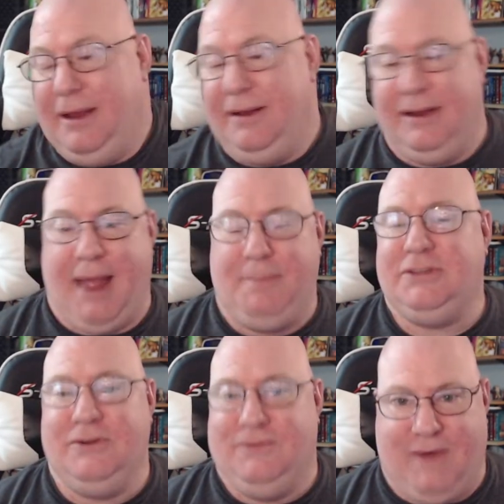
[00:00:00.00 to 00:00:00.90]

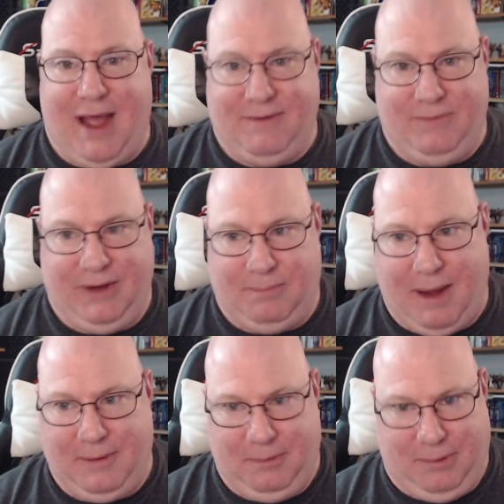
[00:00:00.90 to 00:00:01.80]
episode 5 we could
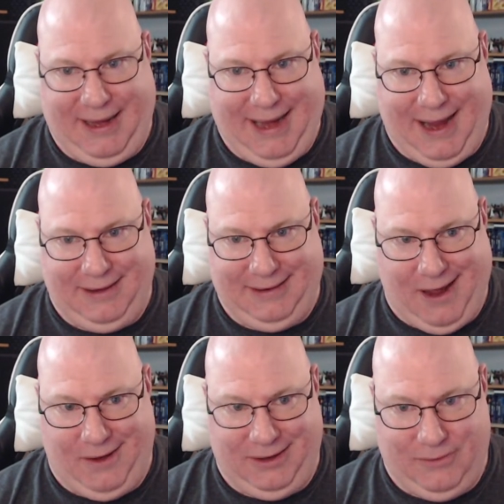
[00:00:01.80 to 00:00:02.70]
probably break
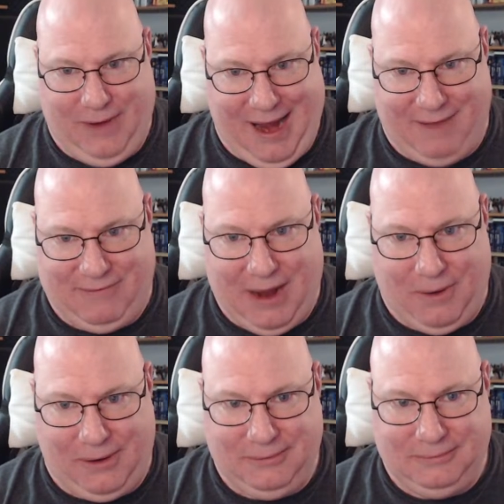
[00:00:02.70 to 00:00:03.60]
down into a half hour.